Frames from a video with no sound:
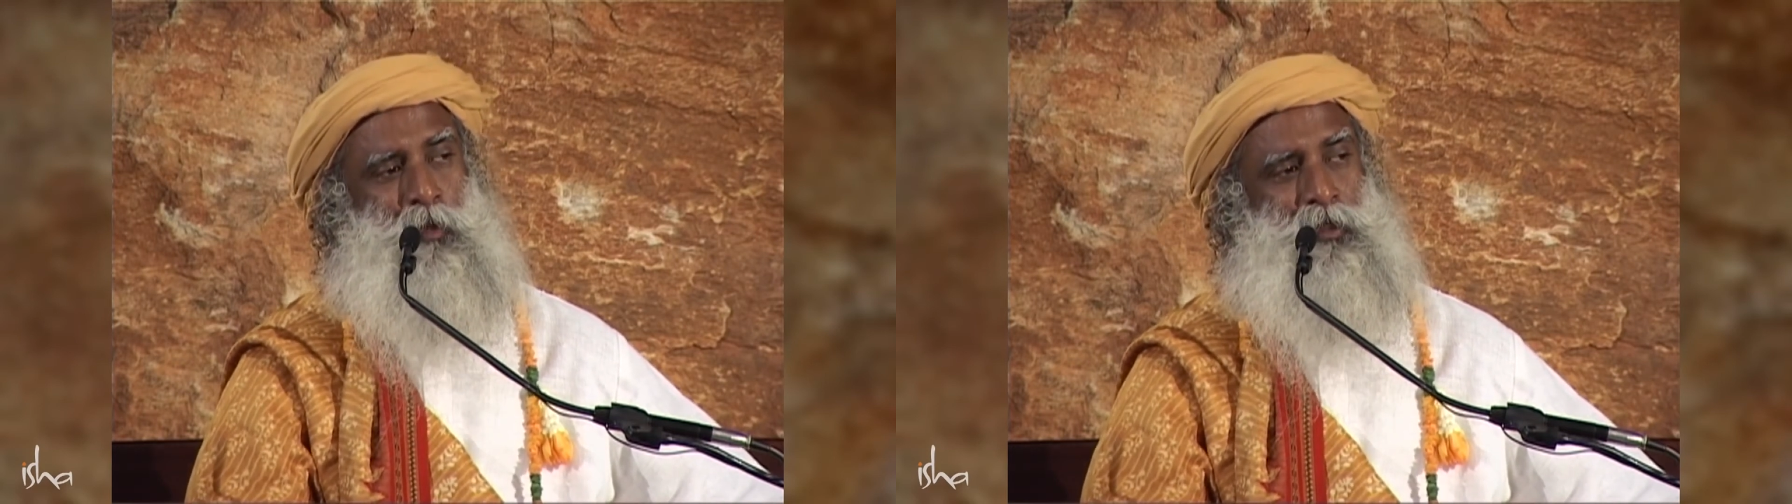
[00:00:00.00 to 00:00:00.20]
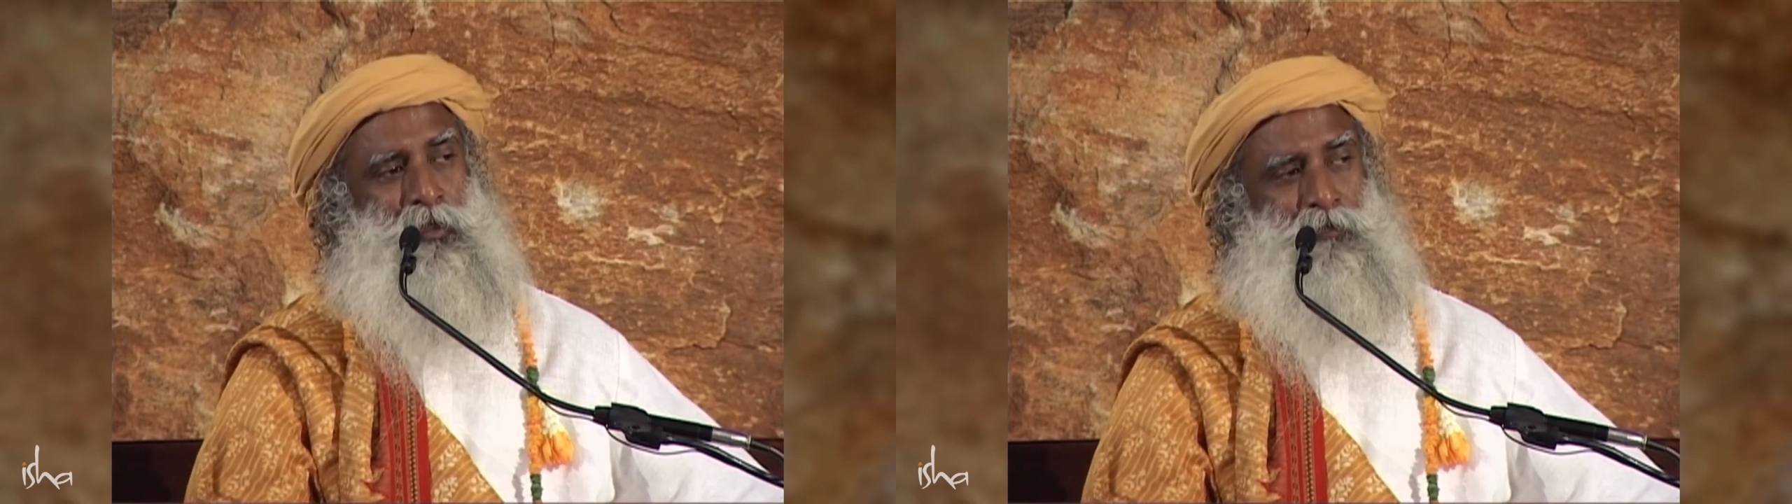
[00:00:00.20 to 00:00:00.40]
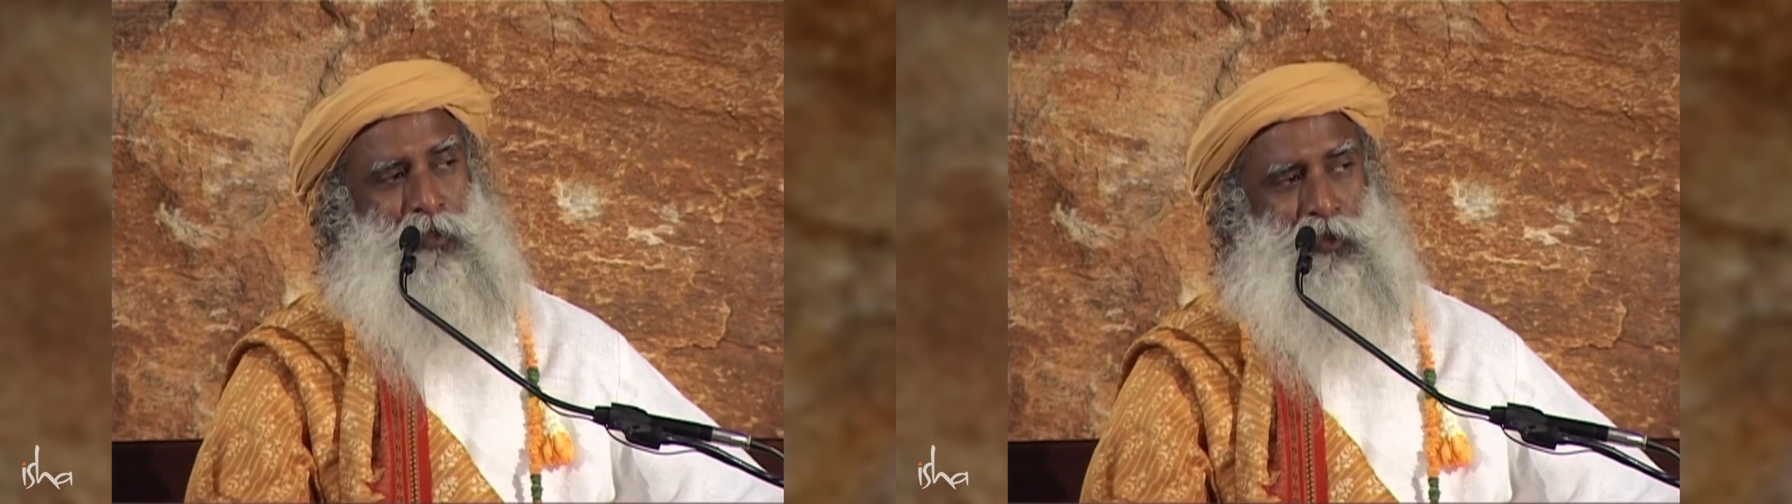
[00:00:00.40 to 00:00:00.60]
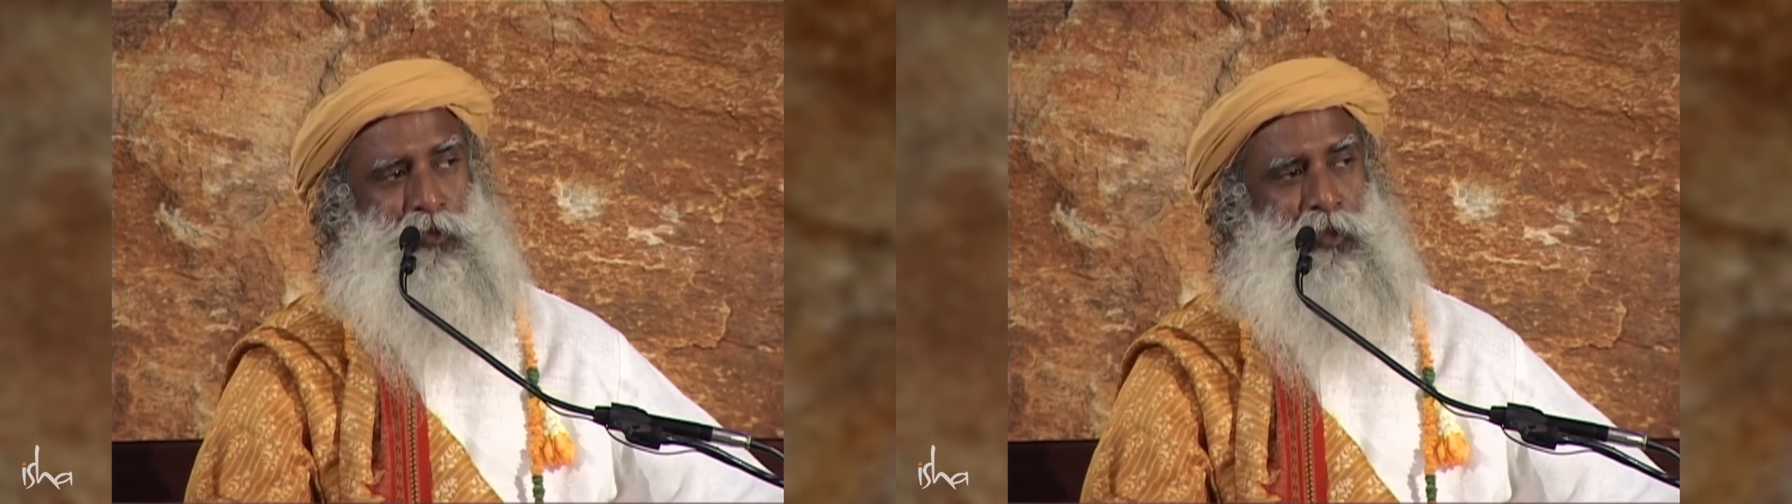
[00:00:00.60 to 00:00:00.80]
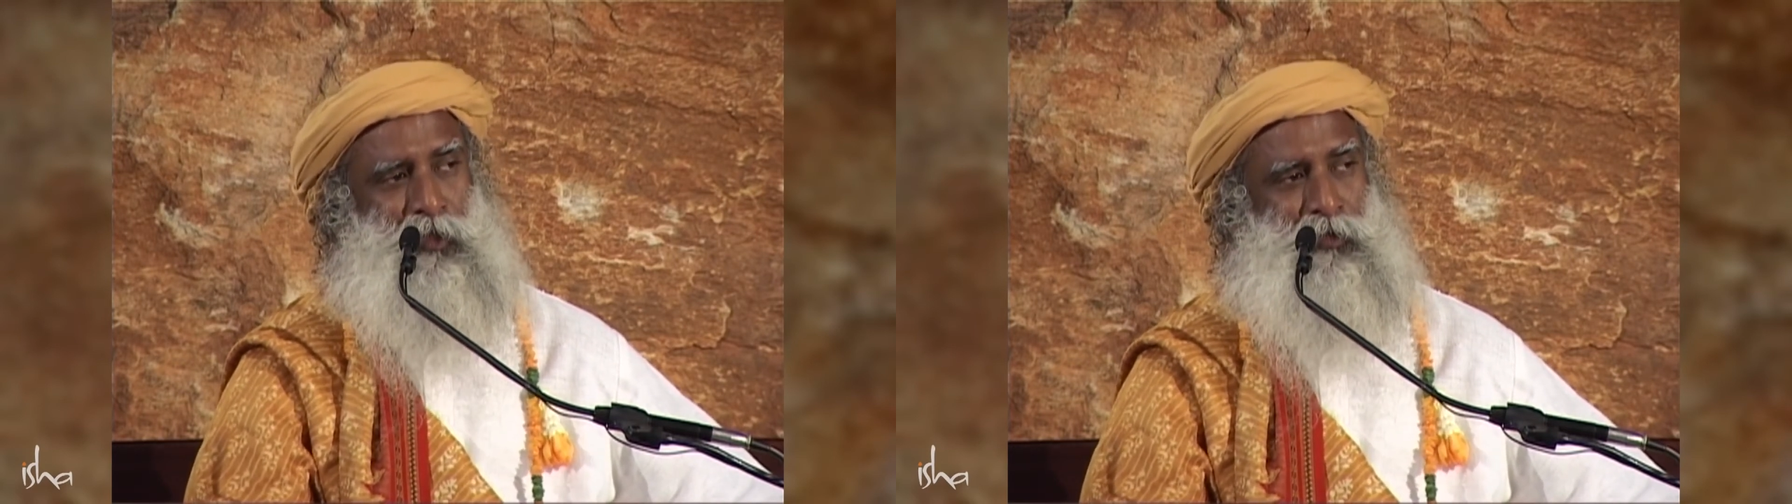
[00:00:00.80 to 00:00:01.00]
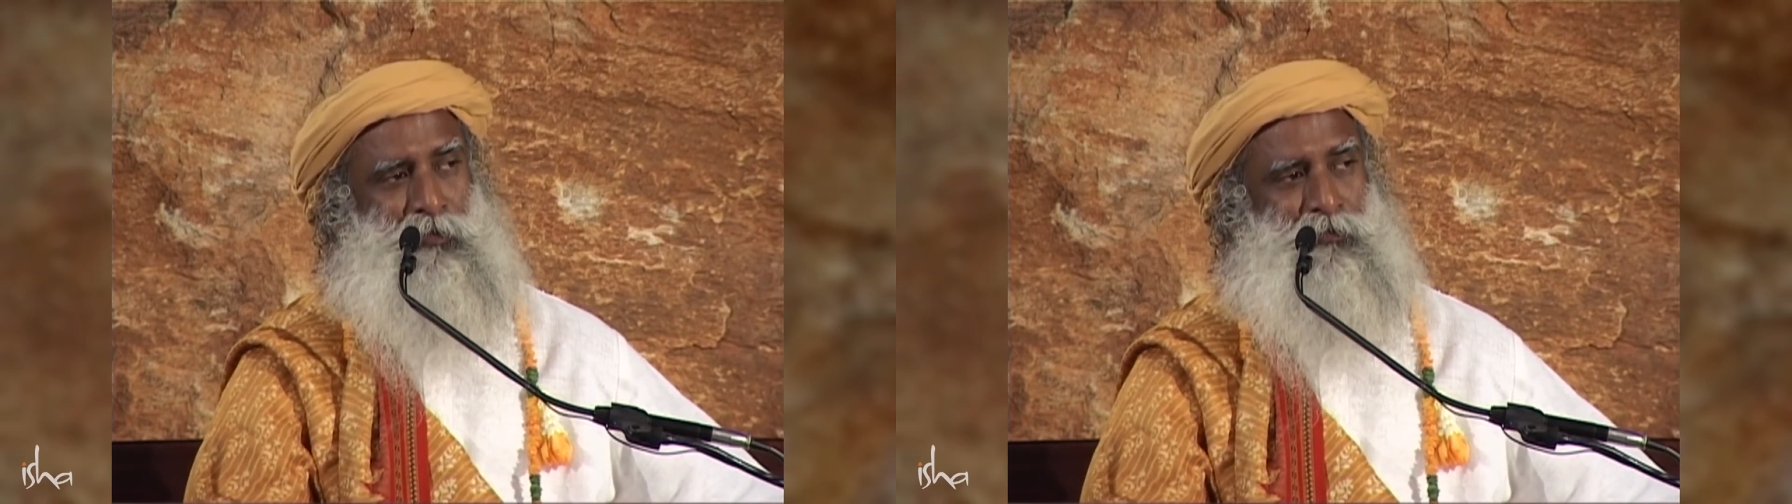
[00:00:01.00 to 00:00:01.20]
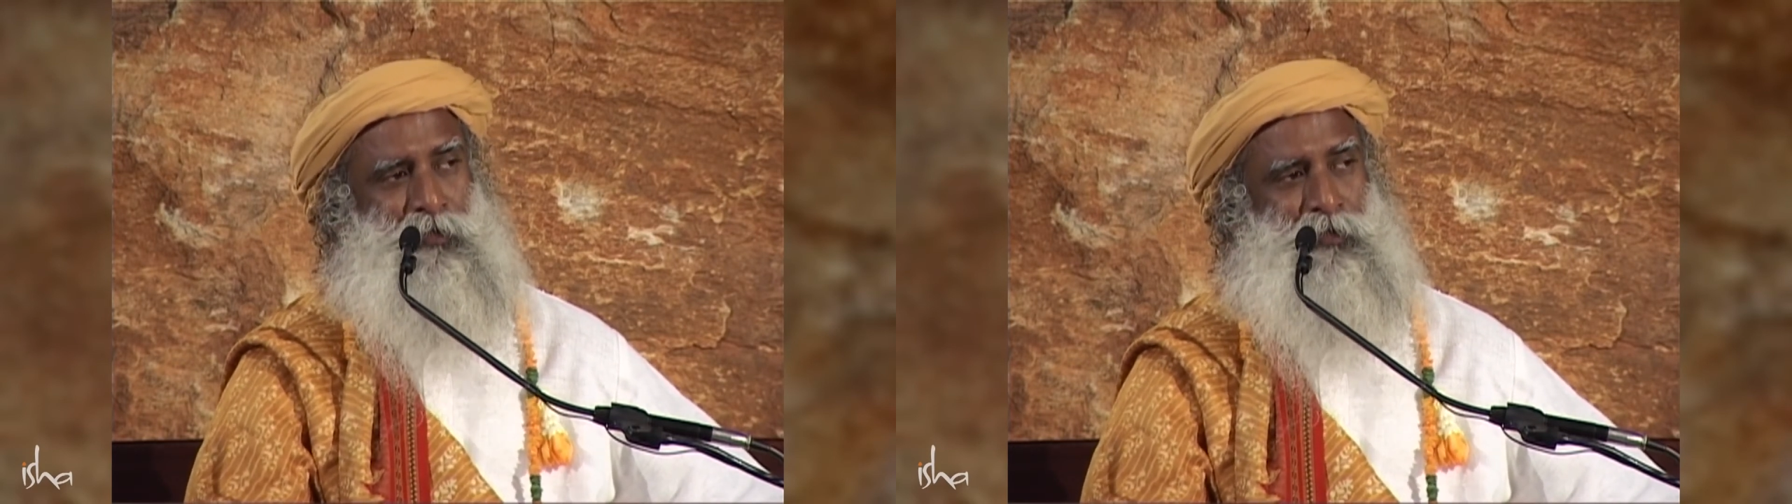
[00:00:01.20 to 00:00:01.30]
person was doing,